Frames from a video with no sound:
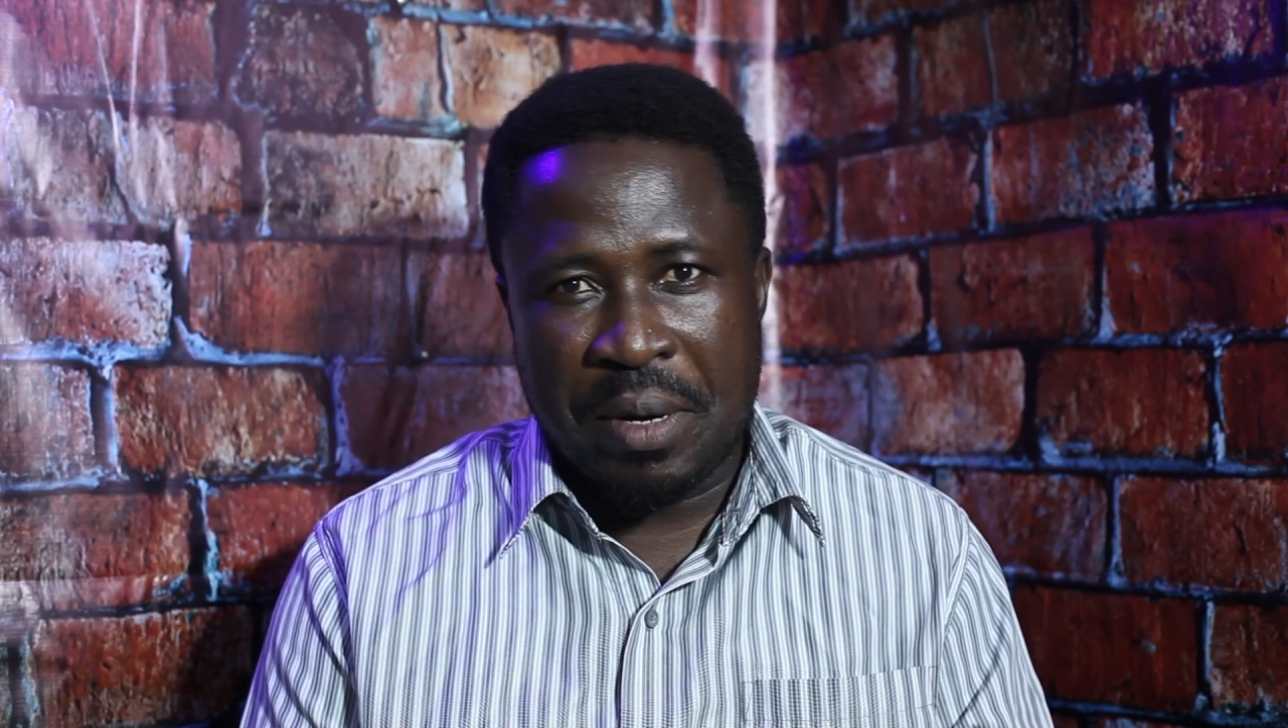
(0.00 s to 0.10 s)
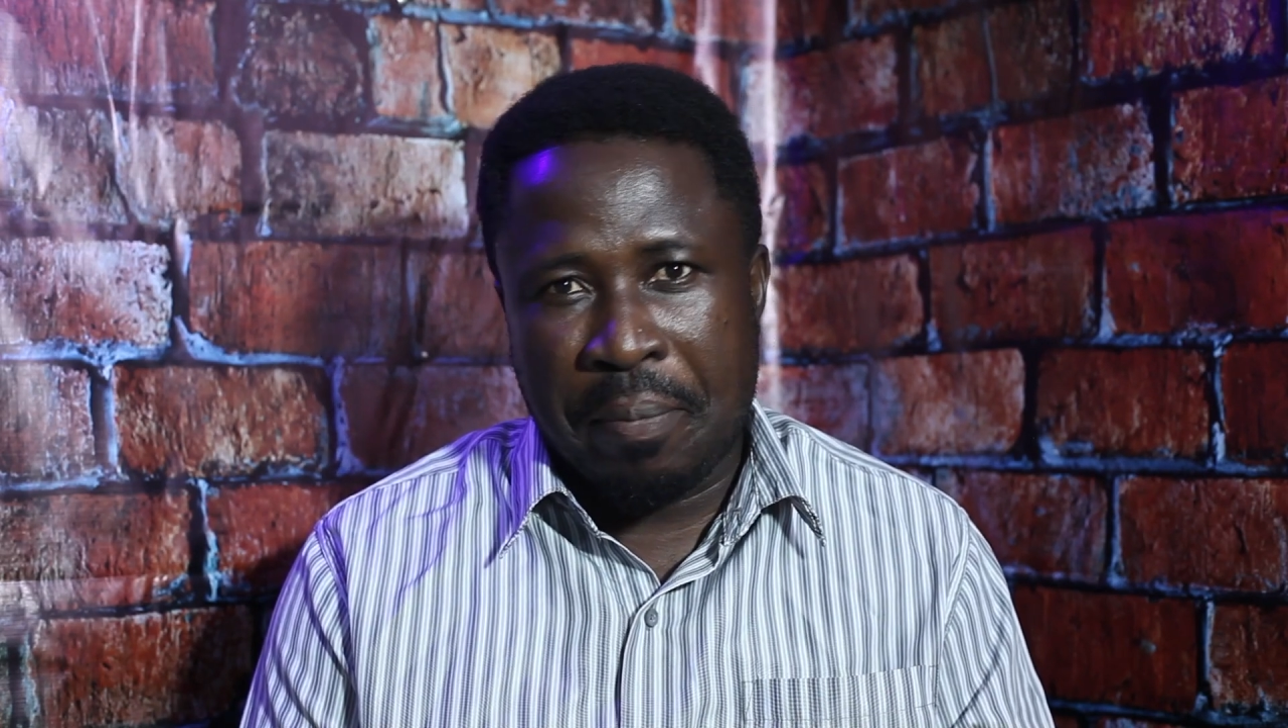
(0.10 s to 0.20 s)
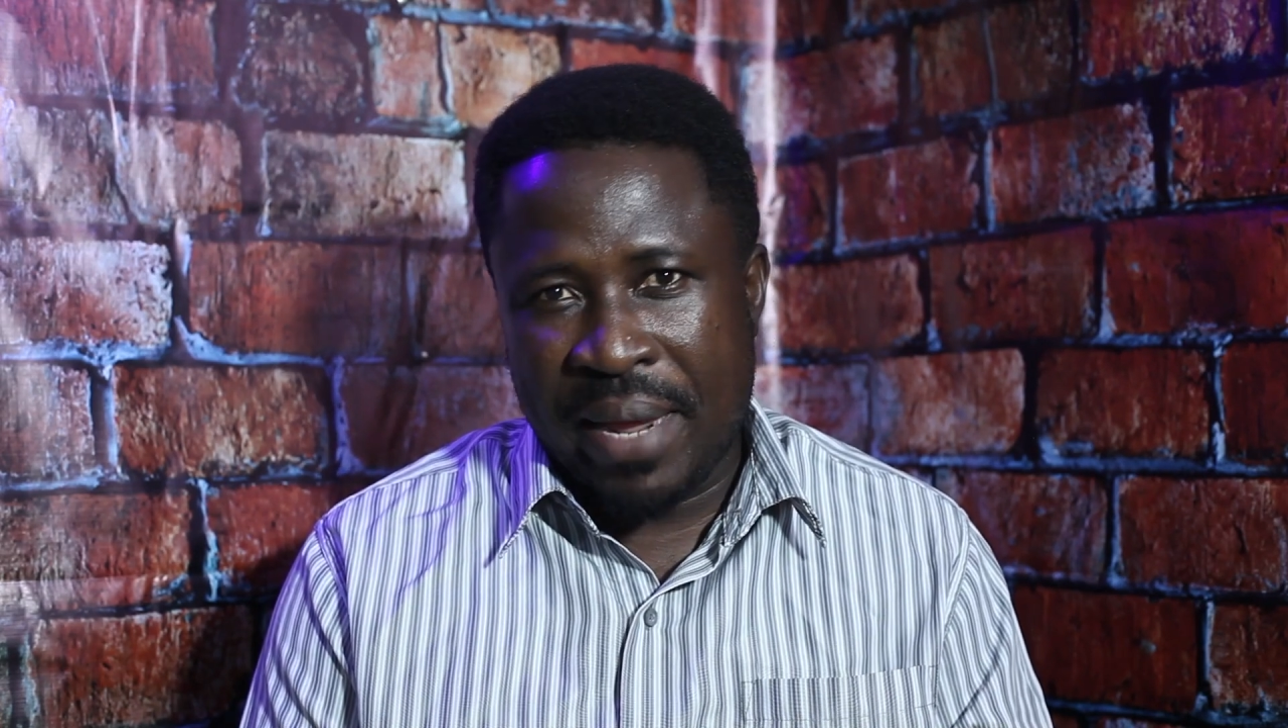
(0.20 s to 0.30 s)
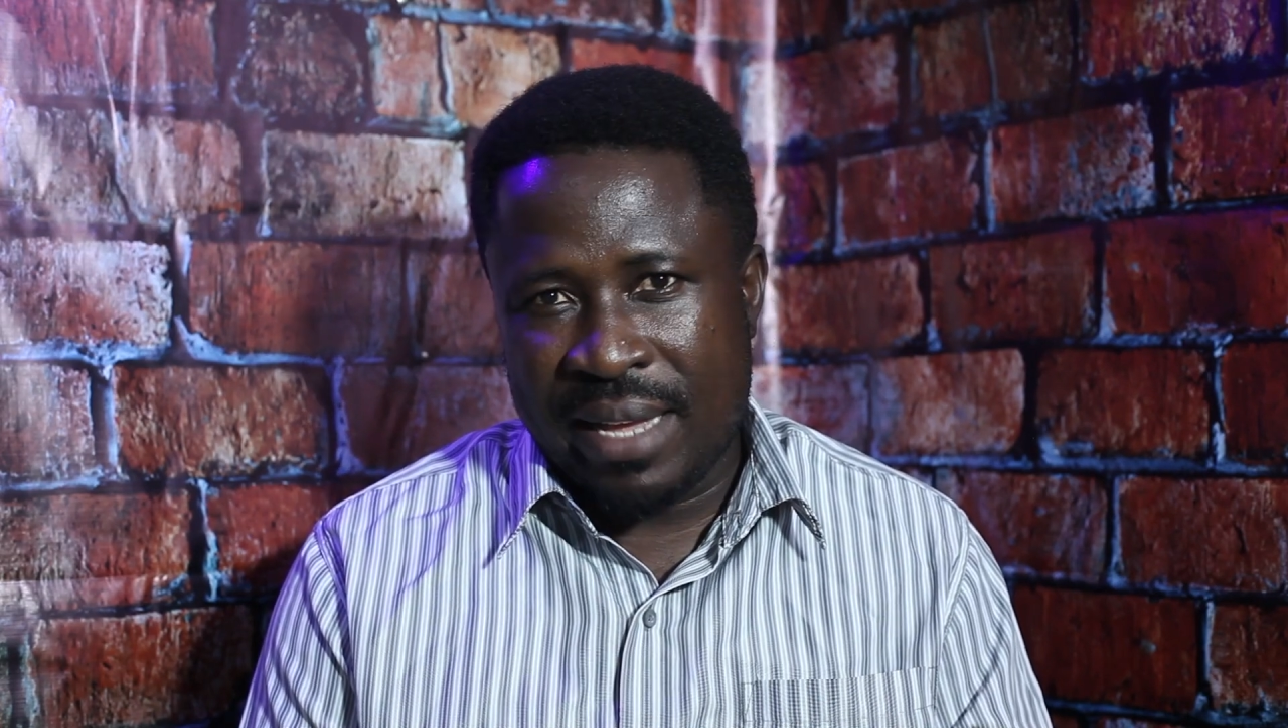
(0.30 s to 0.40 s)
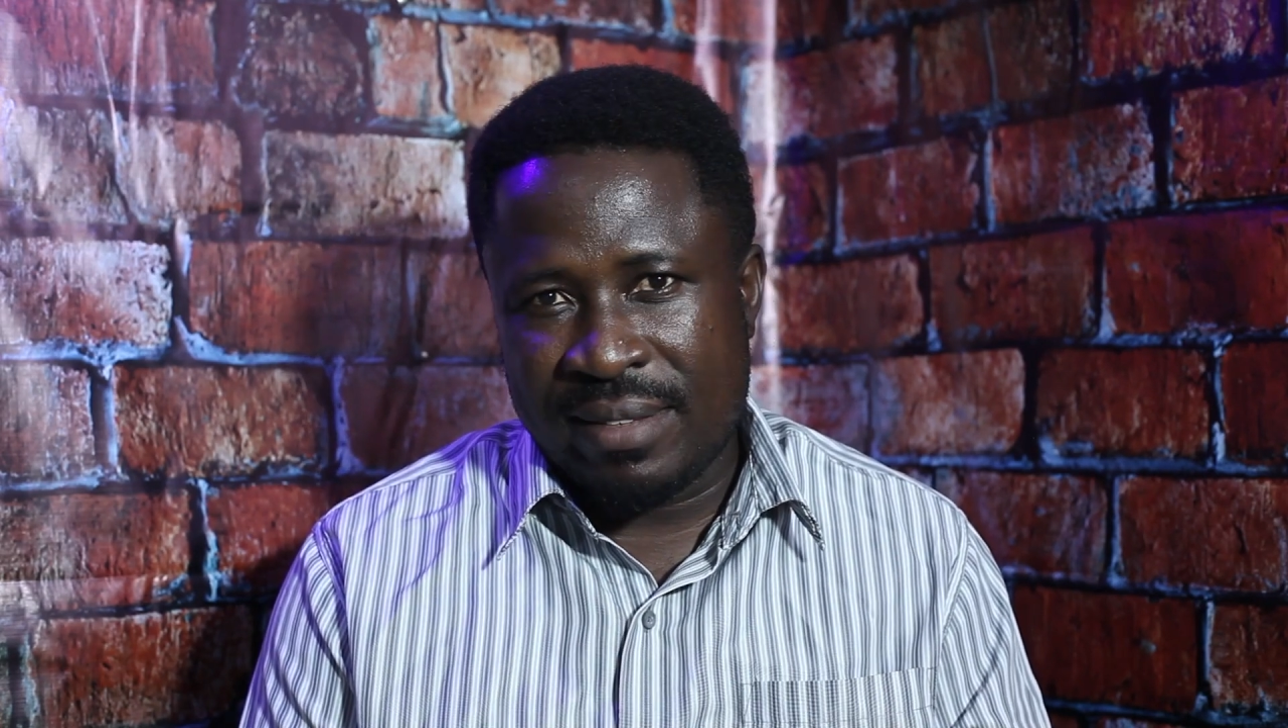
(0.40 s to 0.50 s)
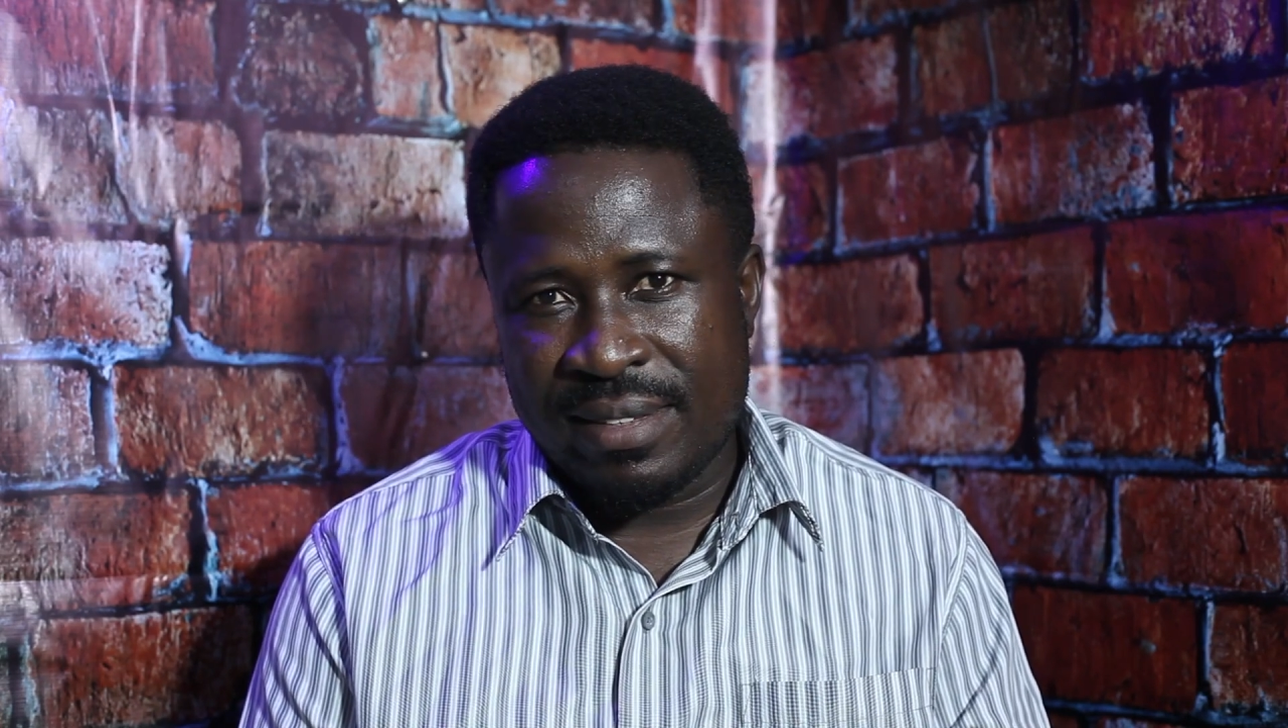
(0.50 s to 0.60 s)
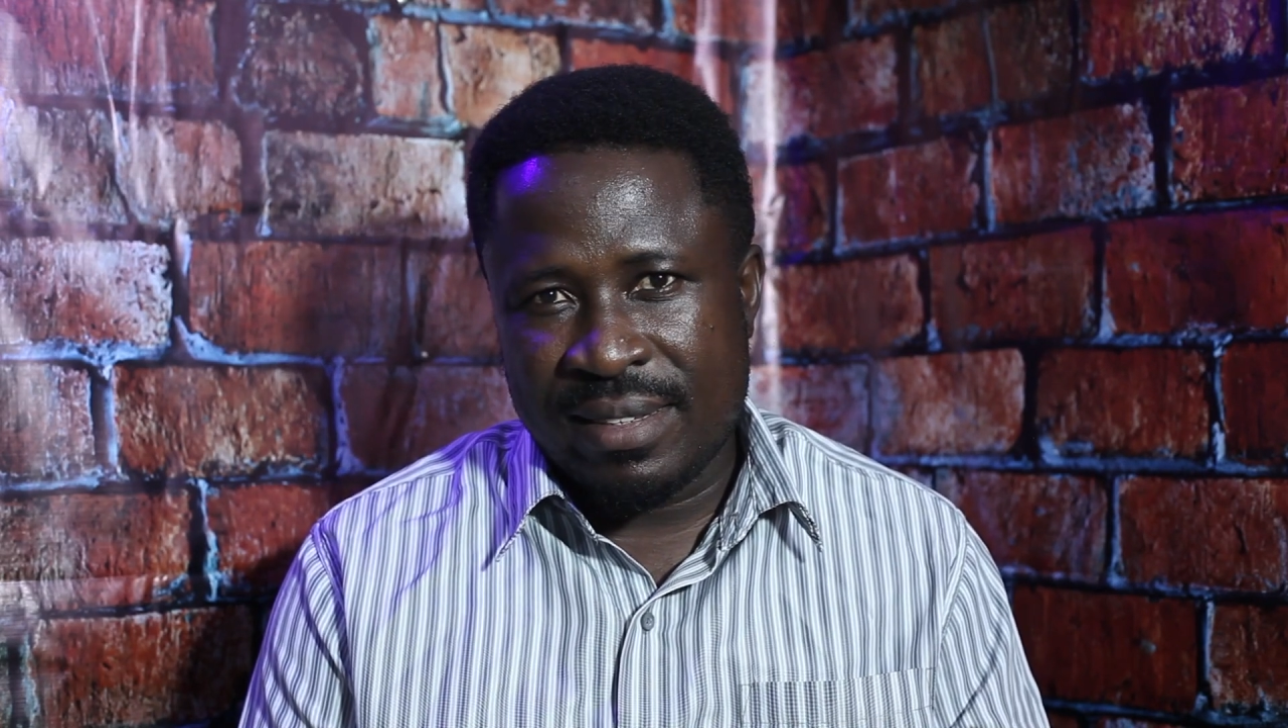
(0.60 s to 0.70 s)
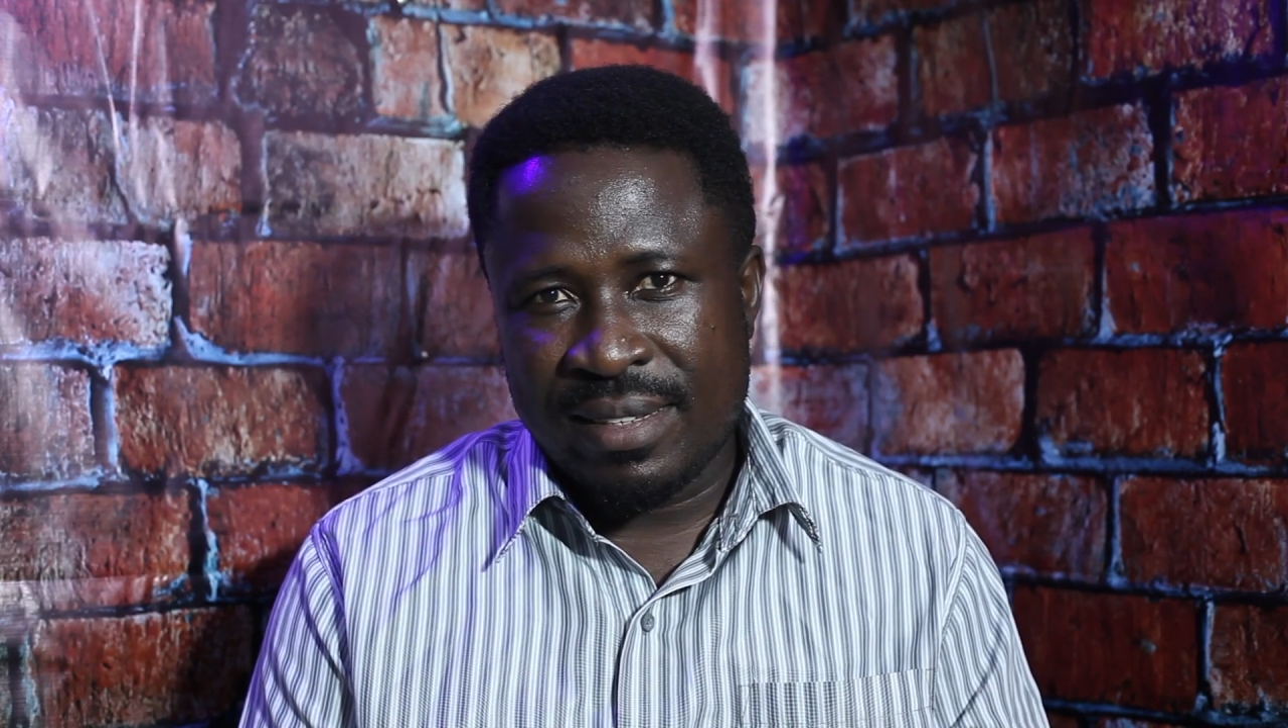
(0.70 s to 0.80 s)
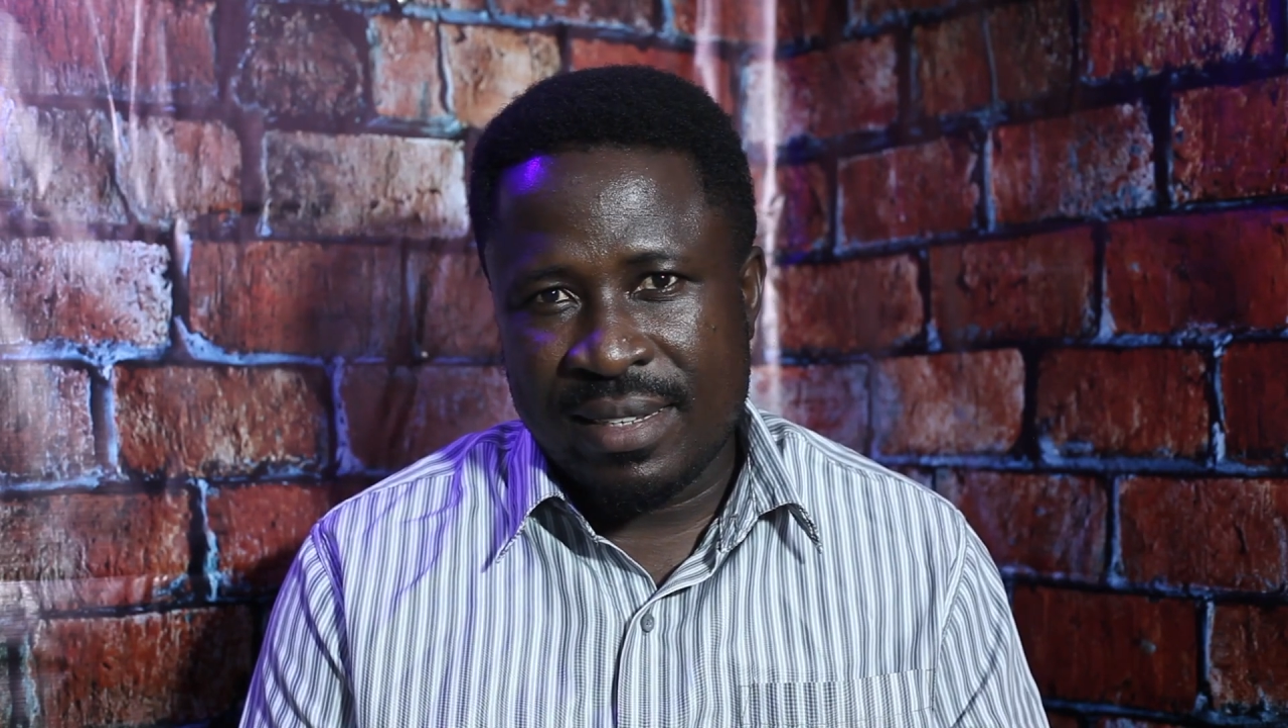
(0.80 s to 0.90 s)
repairs.